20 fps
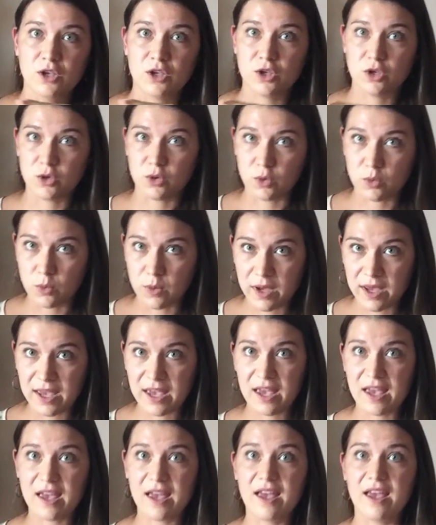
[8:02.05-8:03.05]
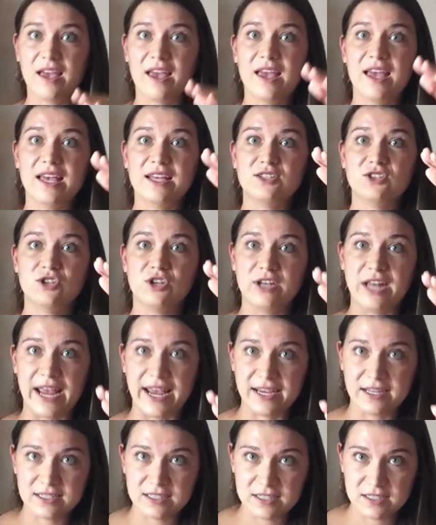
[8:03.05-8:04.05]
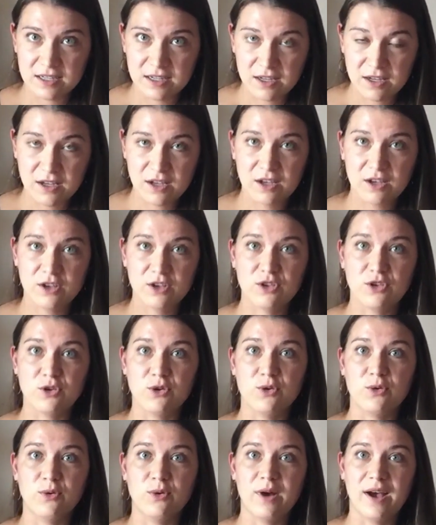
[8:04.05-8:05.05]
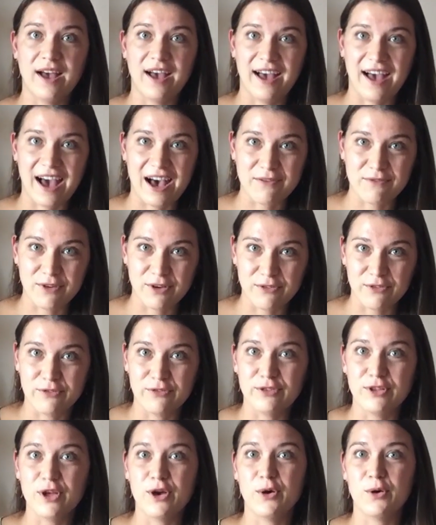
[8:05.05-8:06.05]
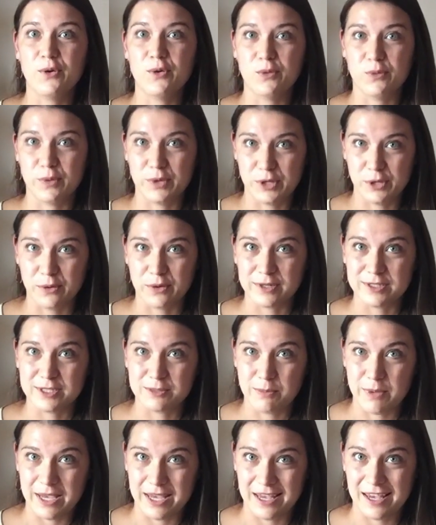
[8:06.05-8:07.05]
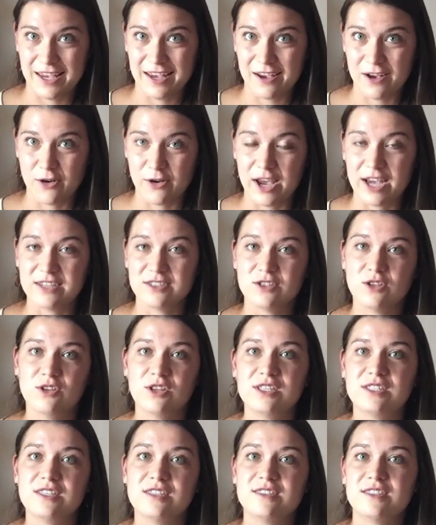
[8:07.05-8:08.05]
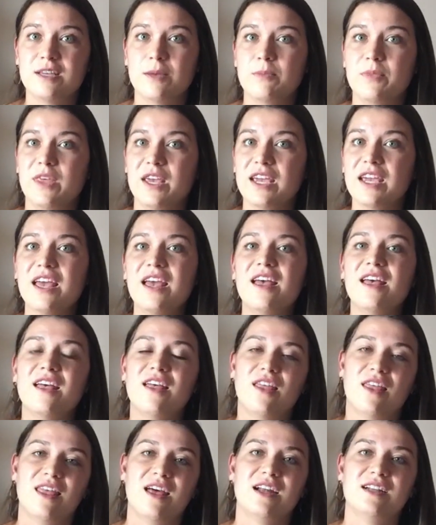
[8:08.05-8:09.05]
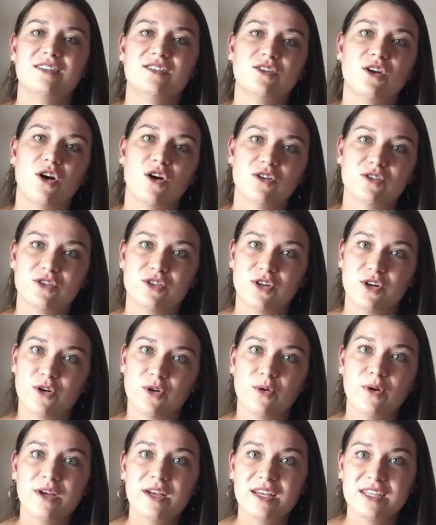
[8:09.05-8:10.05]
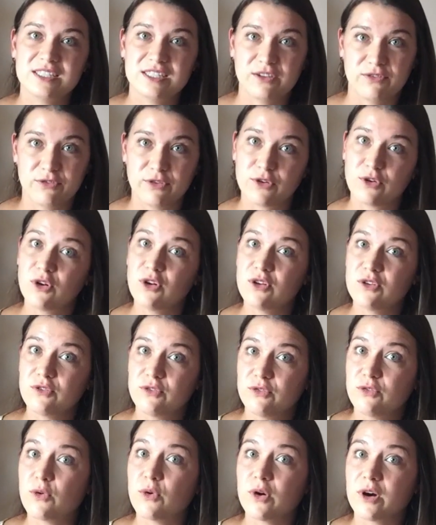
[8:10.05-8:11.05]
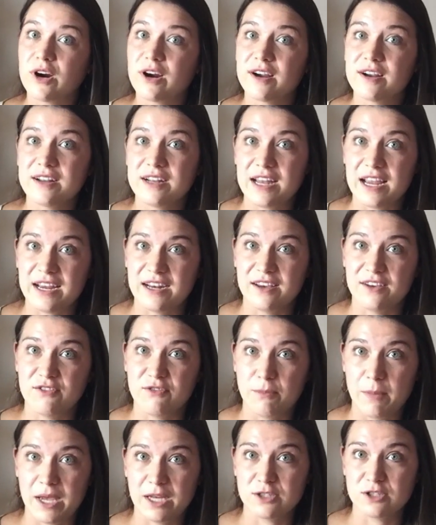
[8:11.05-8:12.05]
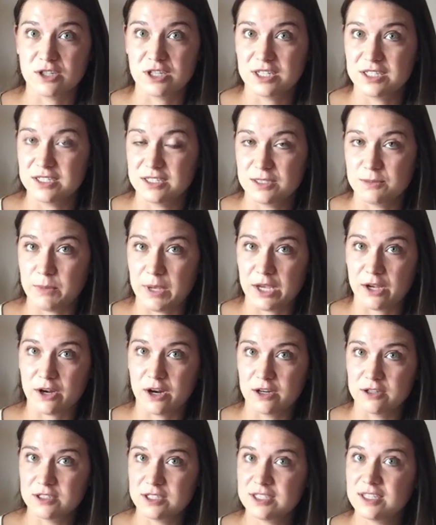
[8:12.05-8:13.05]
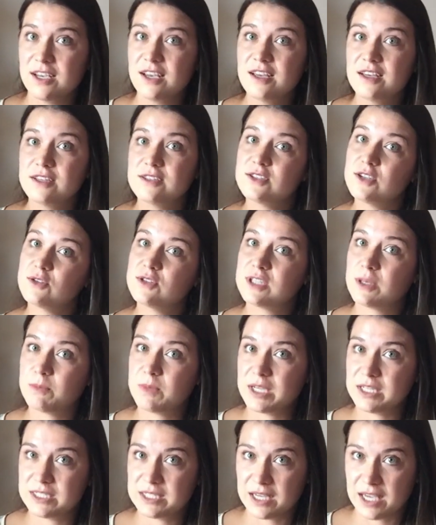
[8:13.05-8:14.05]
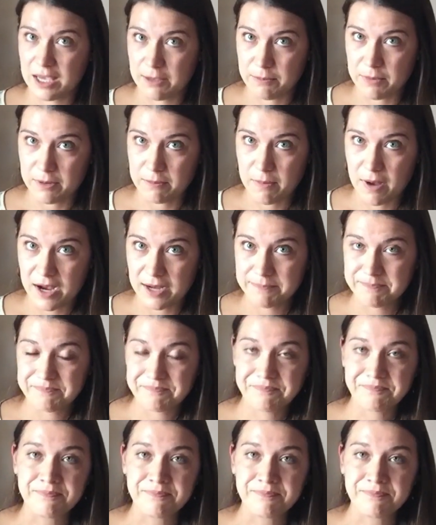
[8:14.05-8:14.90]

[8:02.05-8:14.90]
You intonate, you have a flow when you are speaking. Okay, so this is something that is also difficult for native Mandarin speakers. So something to keep in mind.